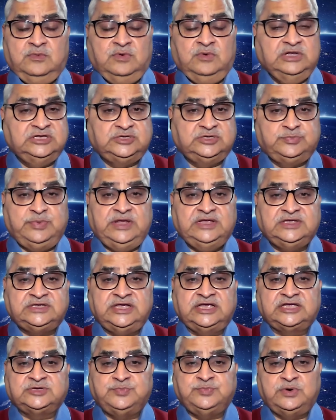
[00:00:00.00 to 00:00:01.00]
One space
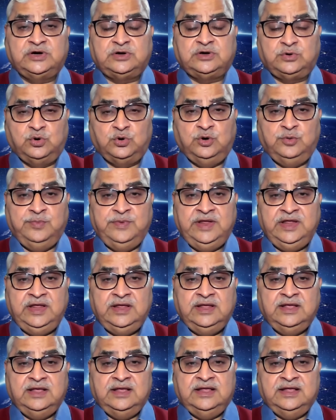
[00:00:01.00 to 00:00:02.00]
expert told me
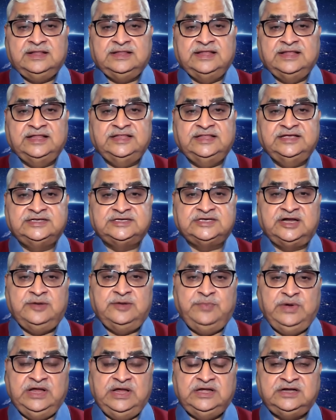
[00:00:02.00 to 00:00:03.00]
that this
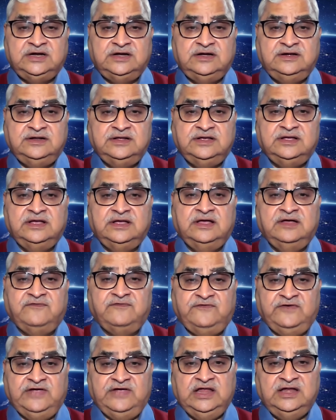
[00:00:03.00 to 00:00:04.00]
repeated
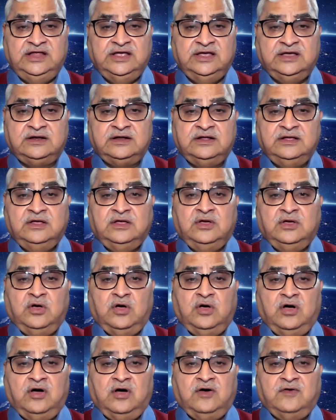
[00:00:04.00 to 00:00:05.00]
failure
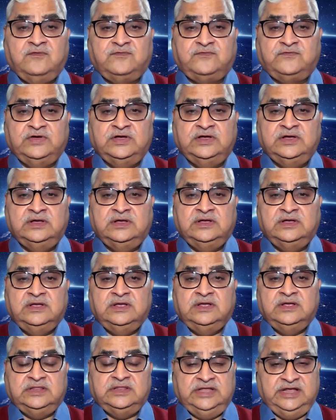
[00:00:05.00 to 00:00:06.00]
of the
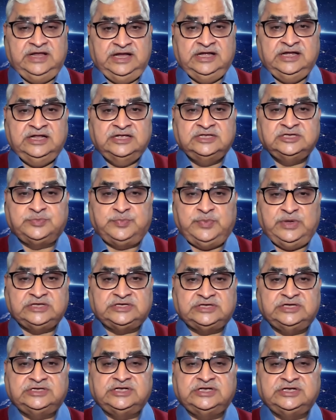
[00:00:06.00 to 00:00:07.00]
Indian
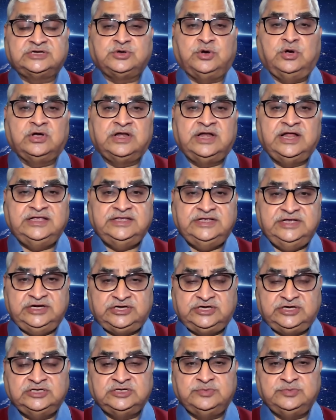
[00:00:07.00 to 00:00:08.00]
Space Research
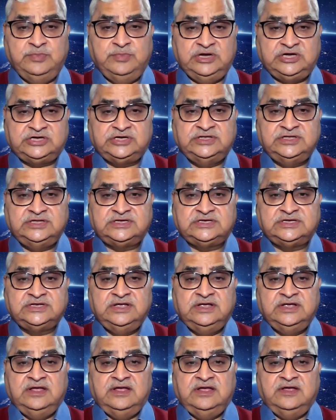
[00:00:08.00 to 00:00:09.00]
Organization's missions,
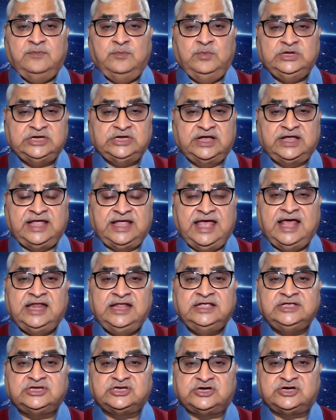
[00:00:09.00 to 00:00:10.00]
which are
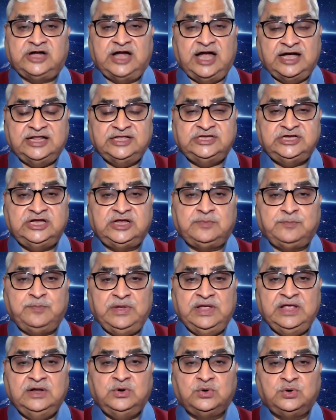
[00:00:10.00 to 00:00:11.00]
carrying strategic
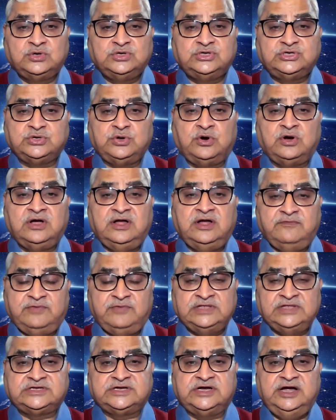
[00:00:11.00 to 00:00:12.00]
payloads or
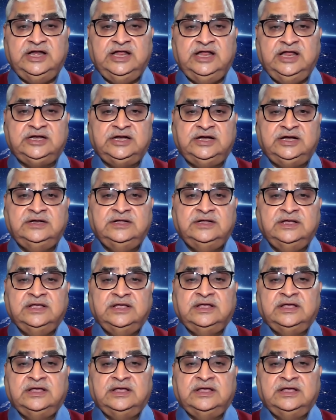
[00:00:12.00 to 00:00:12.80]
defense-related